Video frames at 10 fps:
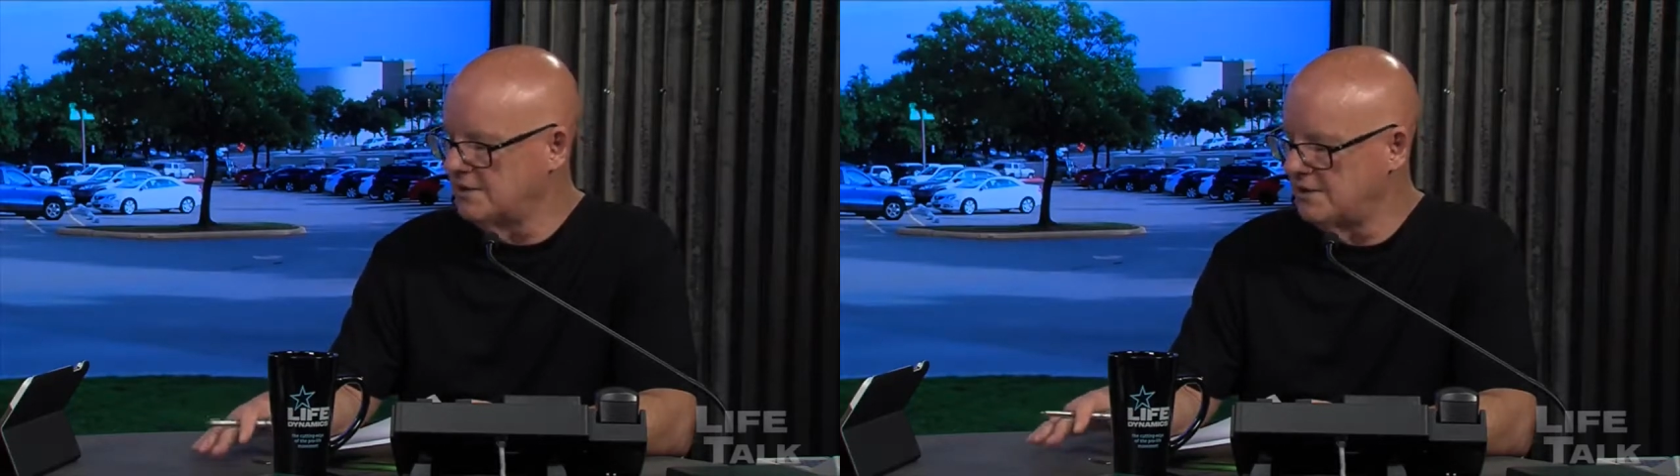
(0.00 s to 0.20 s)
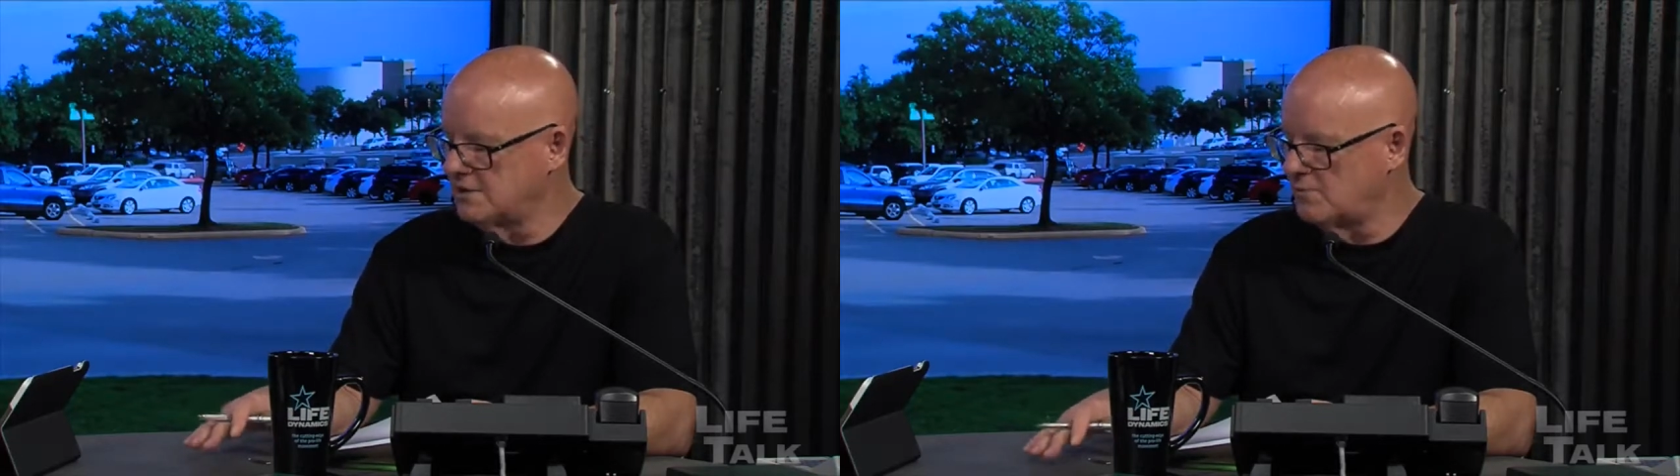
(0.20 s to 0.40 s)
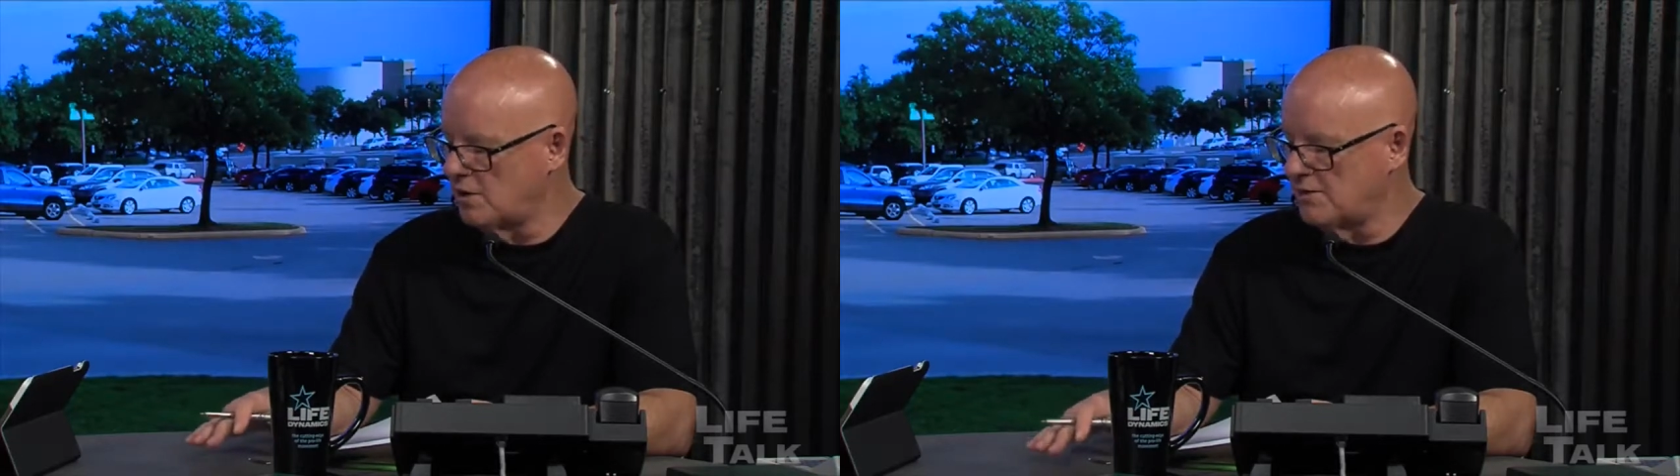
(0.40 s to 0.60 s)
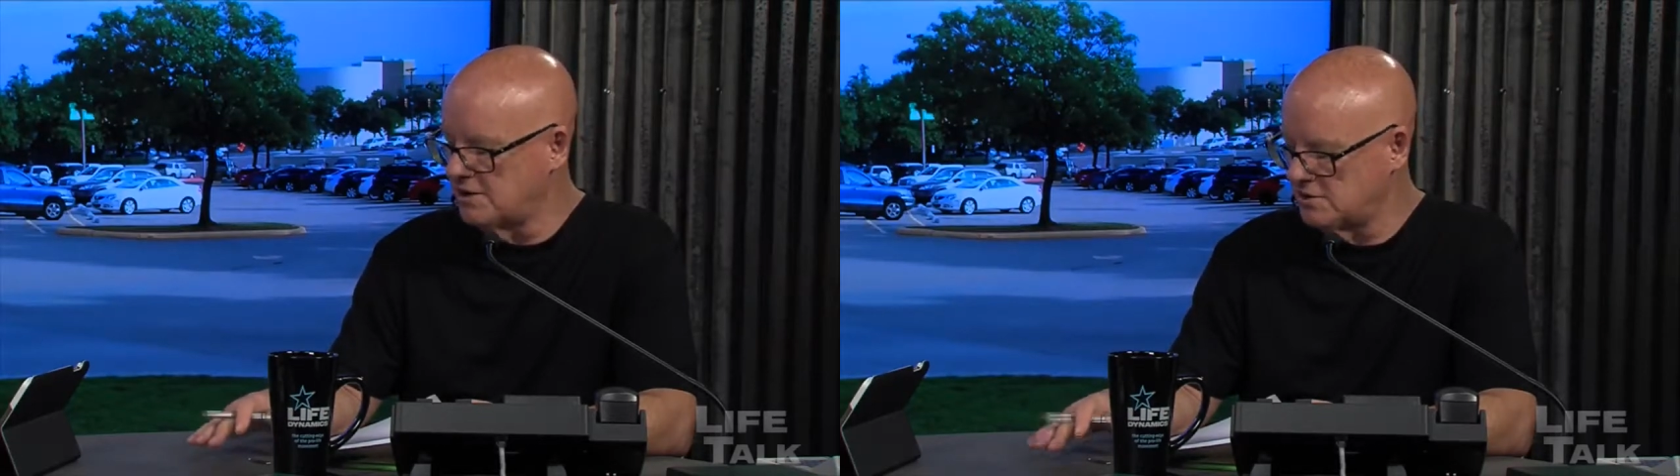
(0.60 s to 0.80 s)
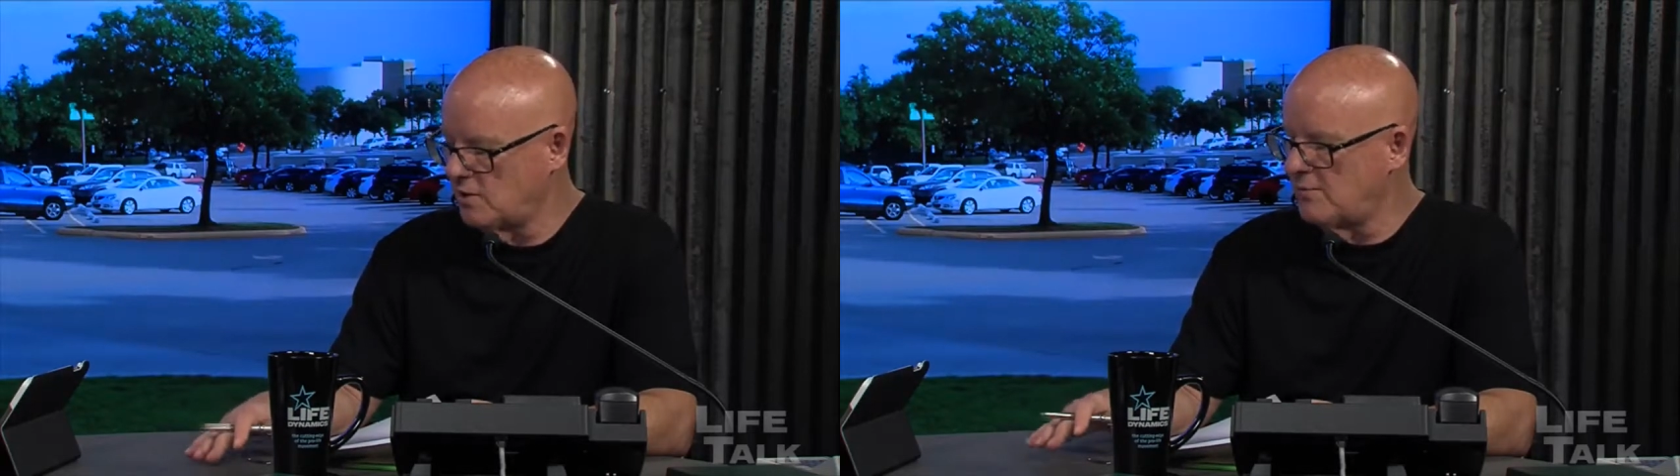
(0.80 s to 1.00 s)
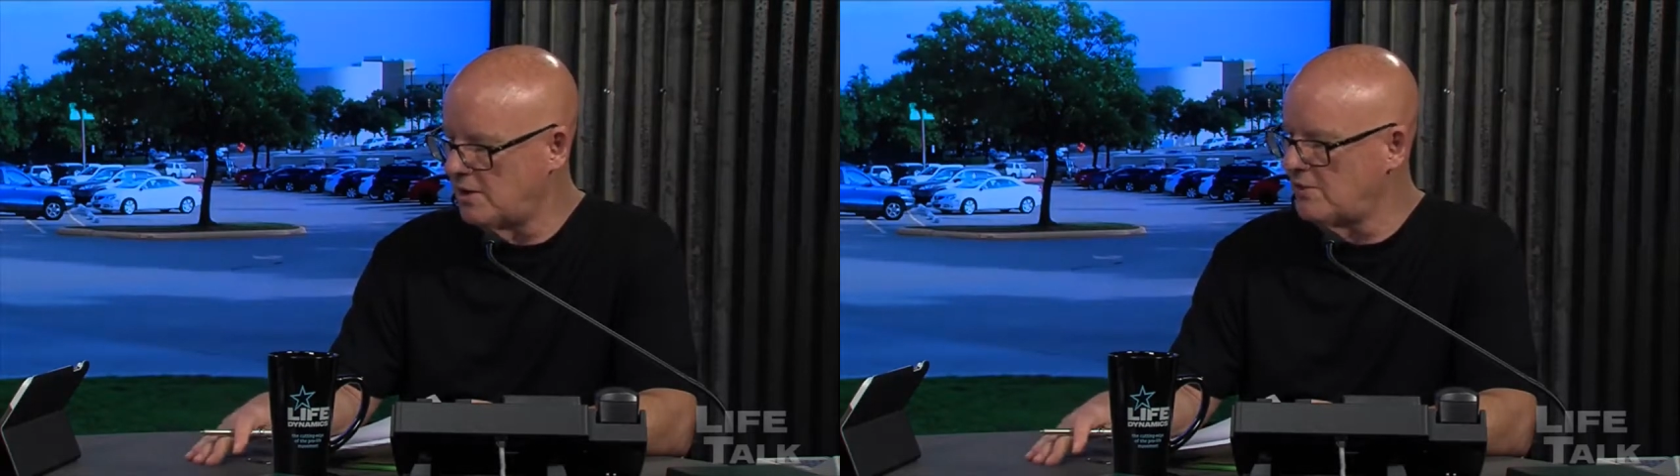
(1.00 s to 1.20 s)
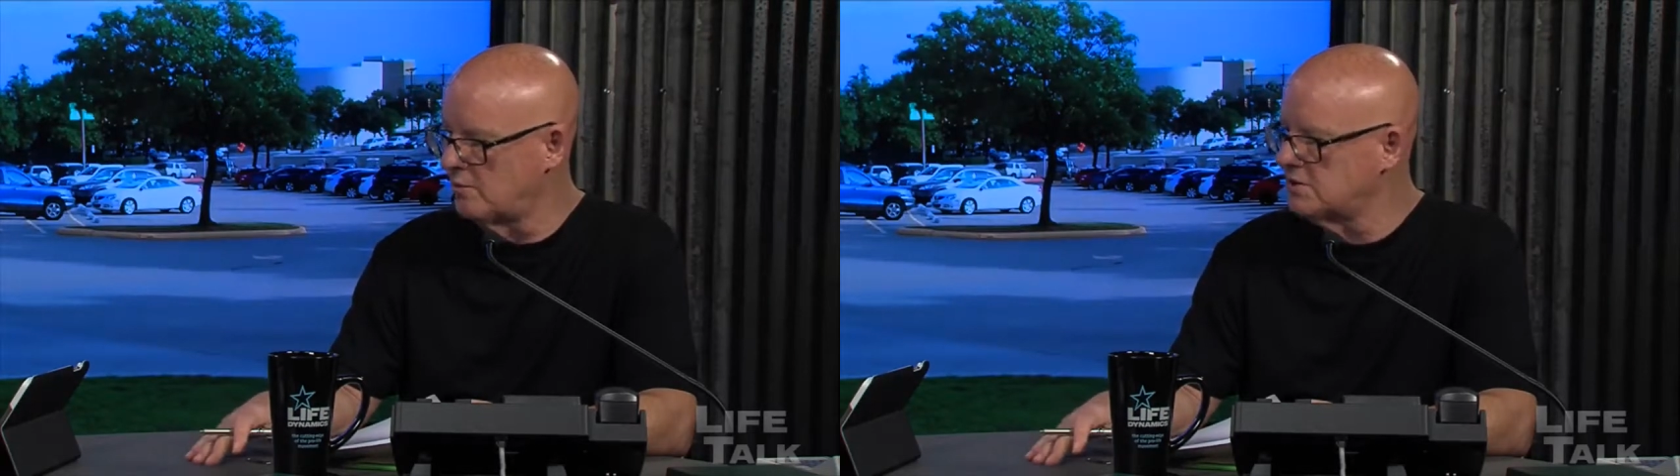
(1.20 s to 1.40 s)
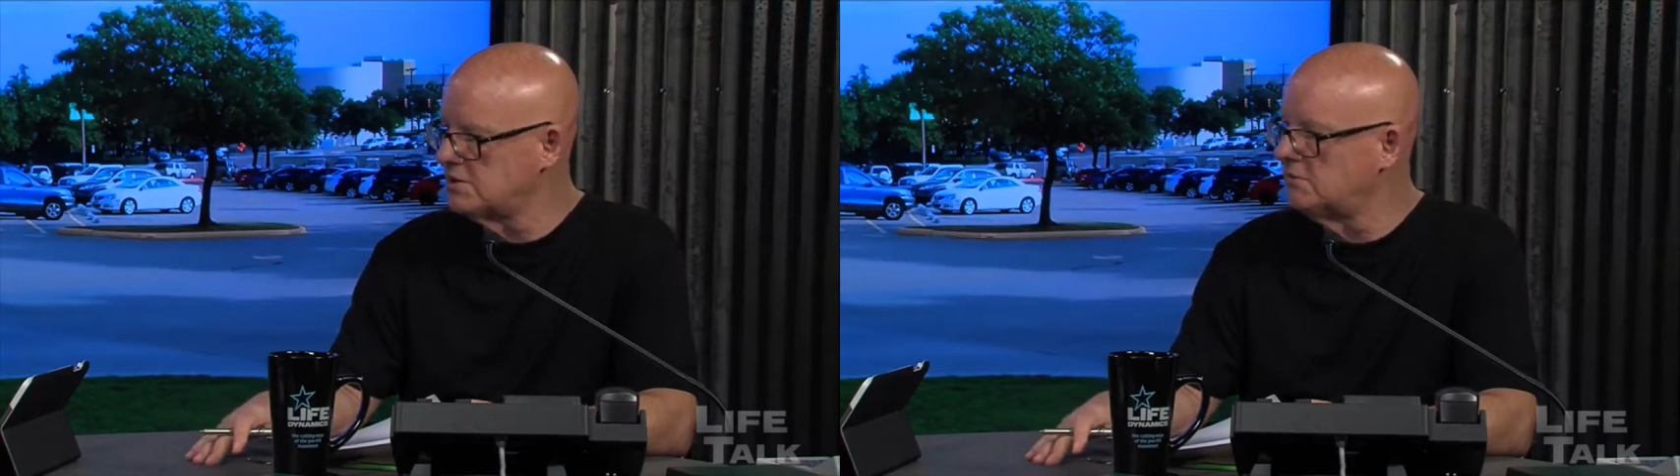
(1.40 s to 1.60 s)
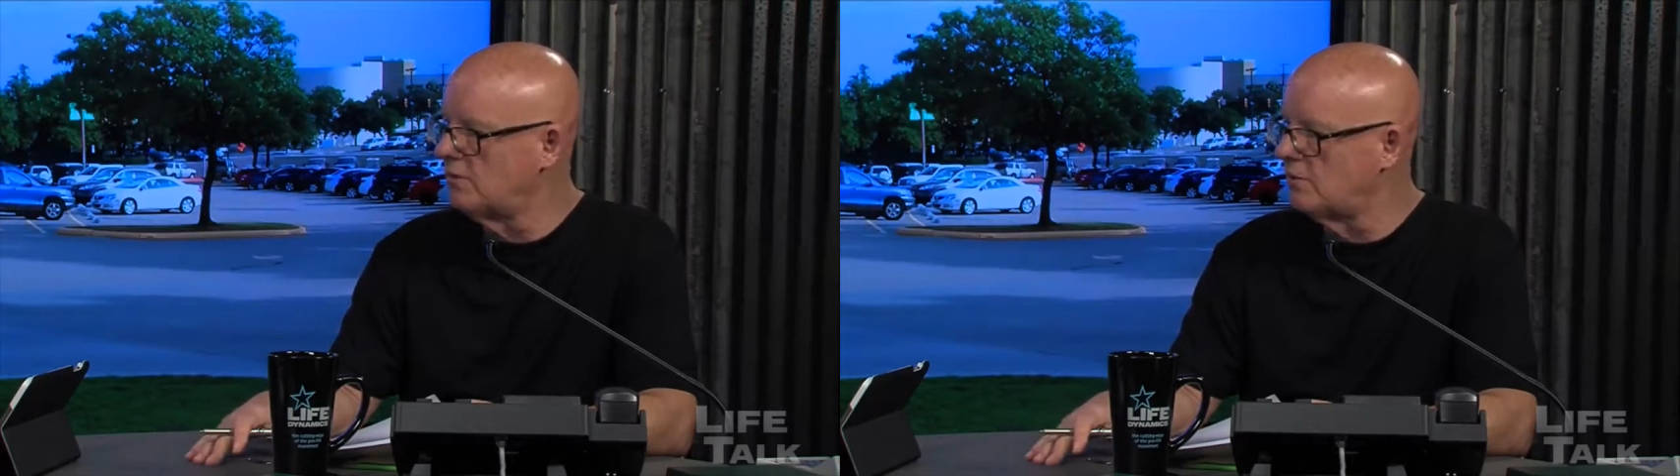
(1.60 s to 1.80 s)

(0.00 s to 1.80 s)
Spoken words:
His twin brother was stillborn.